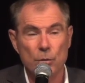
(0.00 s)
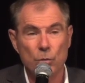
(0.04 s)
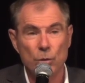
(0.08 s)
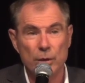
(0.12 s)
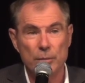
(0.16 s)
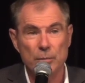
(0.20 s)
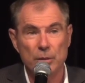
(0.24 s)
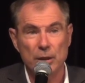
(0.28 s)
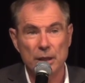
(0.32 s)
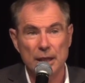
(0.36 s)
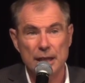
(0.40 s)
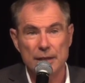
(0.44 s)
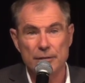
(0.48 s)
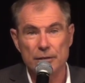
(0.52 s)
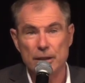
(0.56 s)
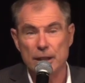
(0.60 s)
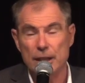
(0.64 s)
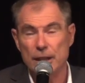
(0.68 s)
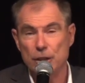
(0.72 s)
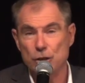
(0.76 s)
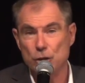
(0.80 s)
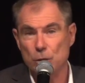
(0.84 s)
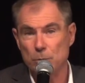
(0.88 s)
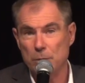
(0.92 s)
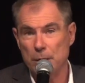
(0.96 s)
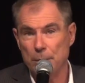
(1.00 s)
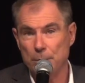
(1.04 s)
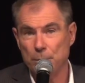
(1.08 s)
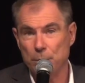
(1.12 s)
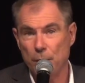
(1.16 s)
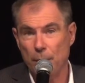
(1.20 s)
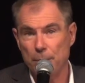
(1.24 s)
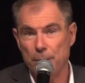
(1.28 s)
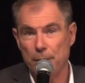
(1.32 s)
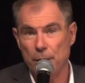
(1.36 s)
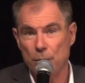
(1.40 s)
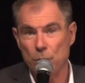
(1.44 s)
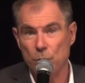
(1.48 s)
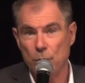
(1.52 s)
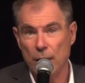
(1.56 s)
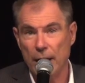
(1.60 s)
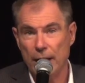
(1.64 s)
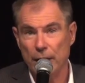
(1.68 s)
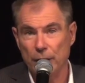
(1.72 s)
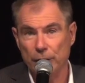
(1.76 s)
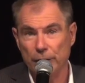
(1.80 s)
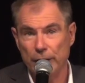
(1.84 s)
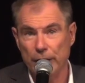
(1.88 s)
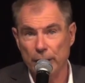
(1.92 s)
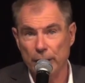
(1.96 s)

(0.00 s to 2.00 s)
We believe that there should be a proper rail